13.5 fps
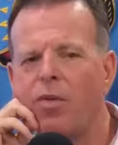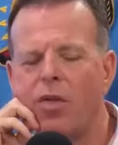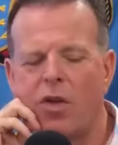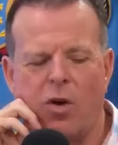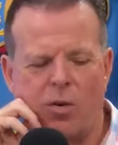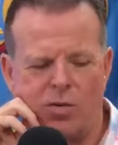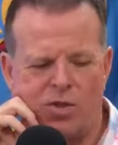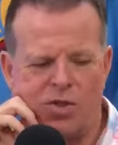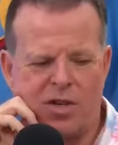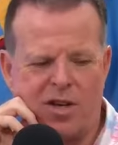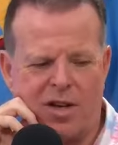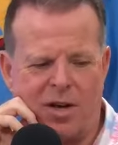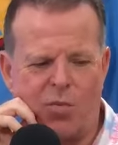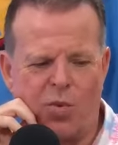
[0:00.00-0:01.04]
the Coach,
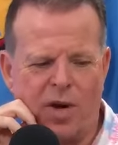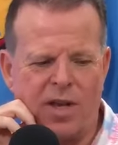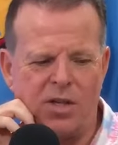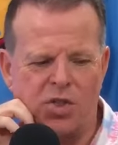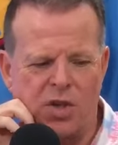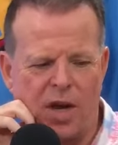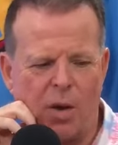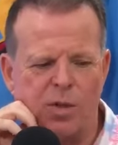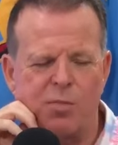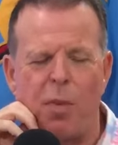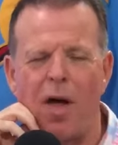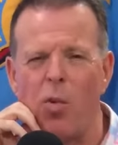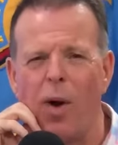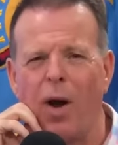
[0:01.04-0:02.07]
Ricky Shea, which,
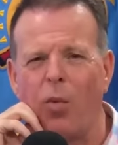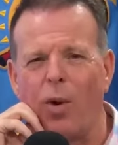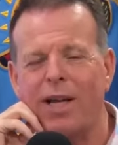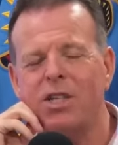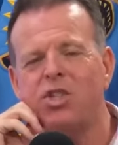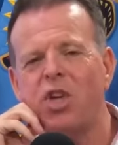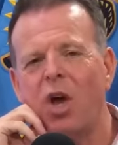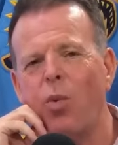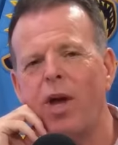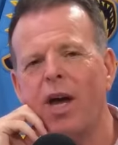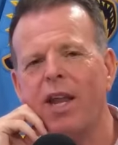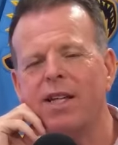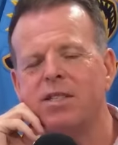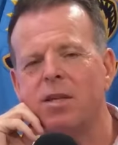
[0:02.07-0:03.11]
by the way, Ricky Shea, we got
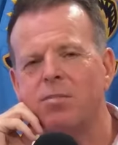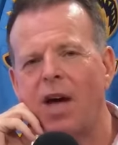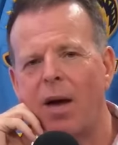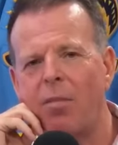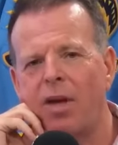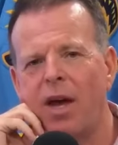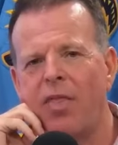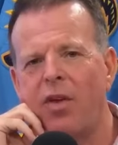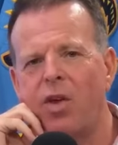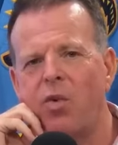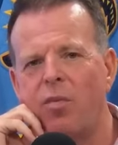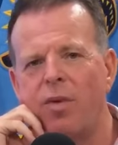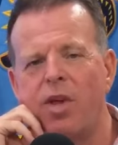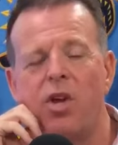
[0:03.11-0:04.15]
to get some time together, you
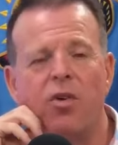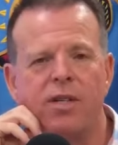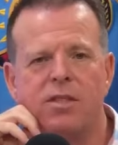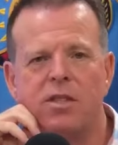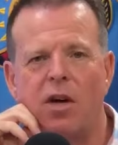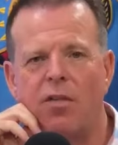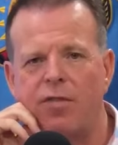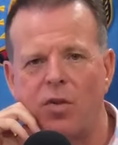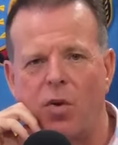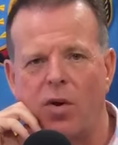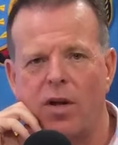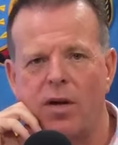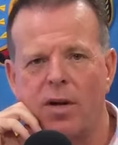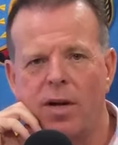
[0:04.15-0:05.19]
and me. You're in South
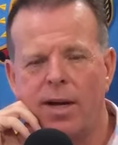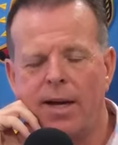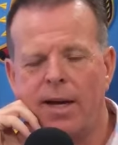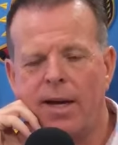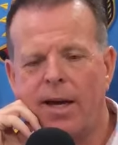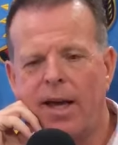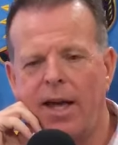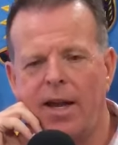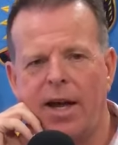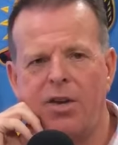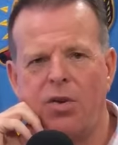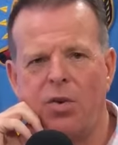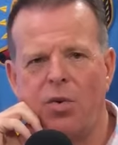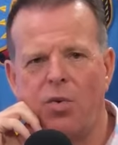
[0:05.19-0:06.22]
Florida, and I
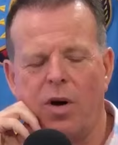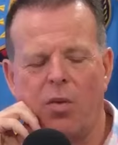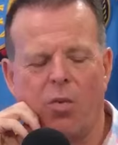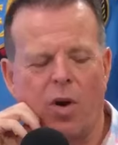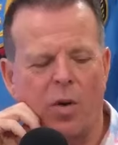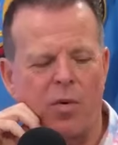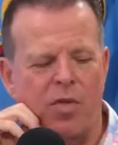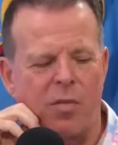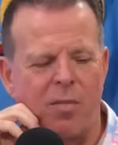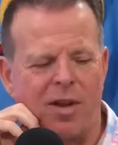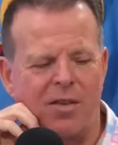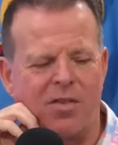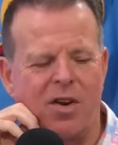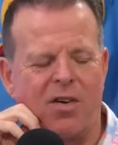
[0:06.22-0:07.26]
do work with the
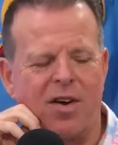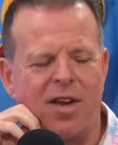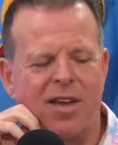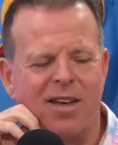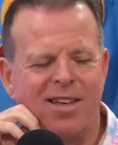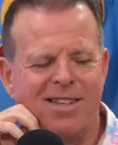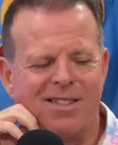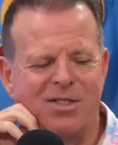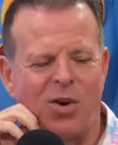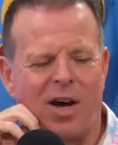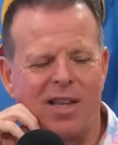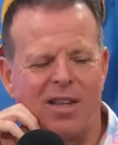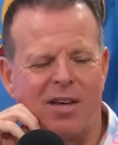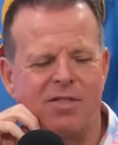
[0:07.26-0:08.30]
military, so
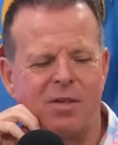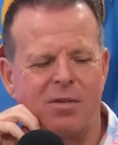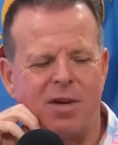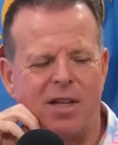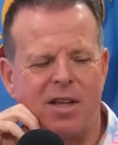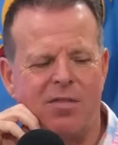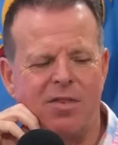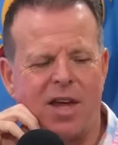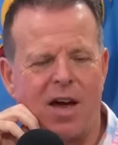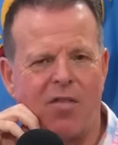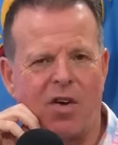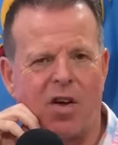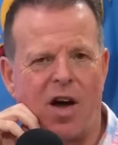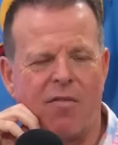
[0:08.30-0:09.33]
I'd love to have
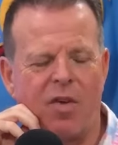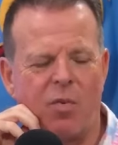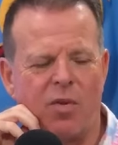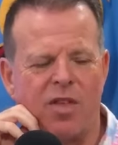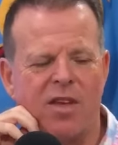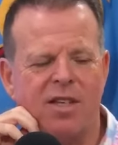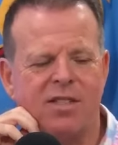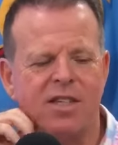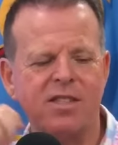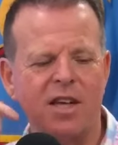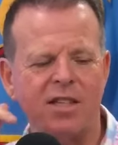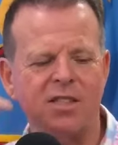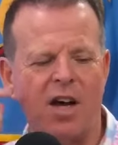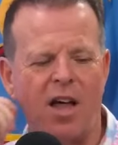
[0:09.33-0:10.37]
a coffee with you. He says,
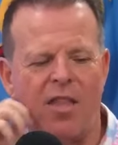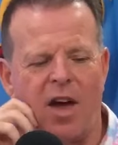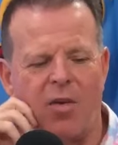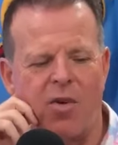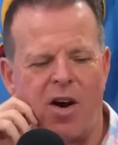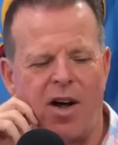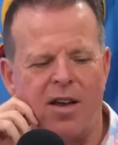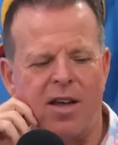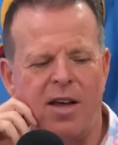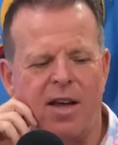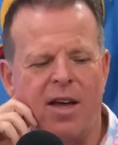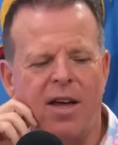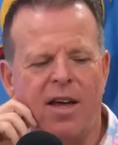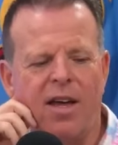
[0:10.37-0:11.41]
I saw that, Rod.
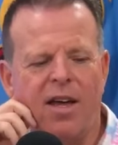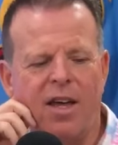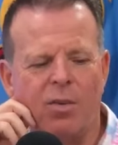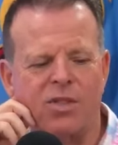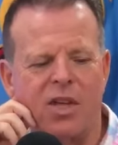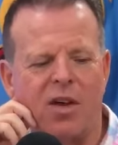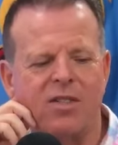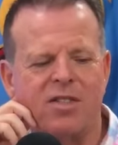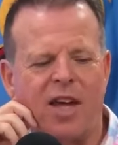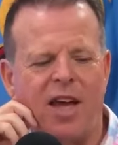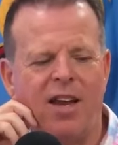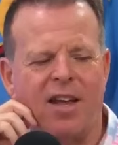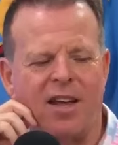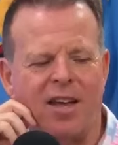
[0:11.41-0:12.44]
It was
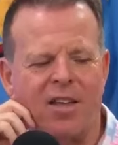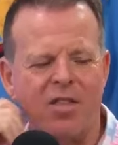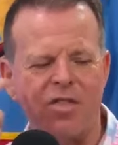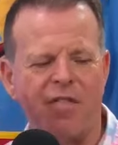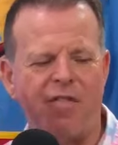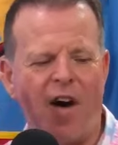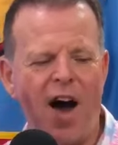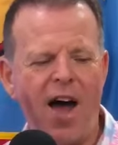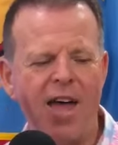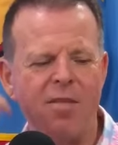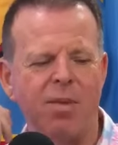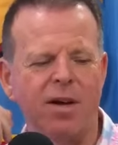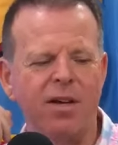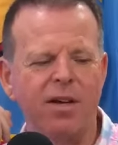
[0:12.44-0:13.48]
entertaining. The vibe.